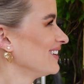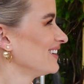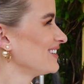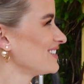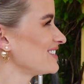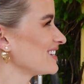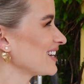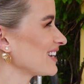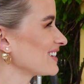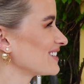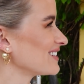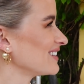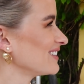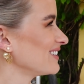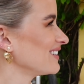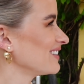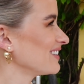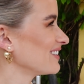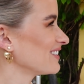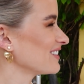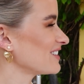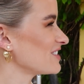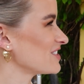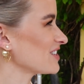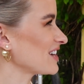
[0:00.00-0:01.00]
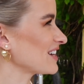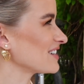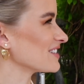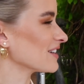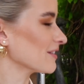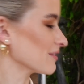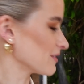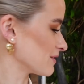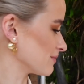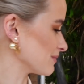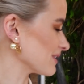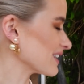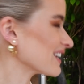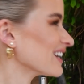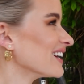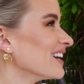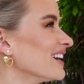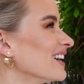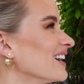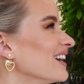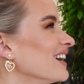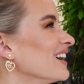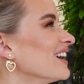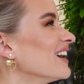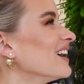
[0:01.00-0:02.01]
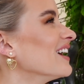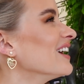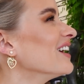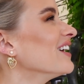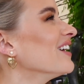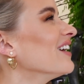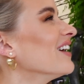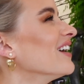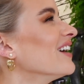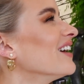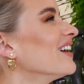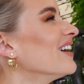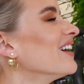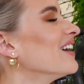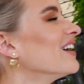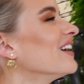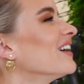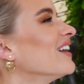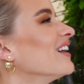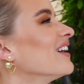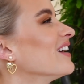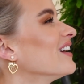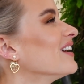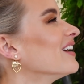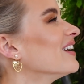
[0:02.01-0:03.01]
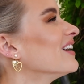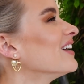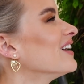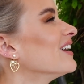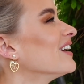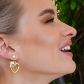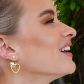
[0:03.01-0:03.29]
Chateau, is it Chateau? Uh, La Bastide Saint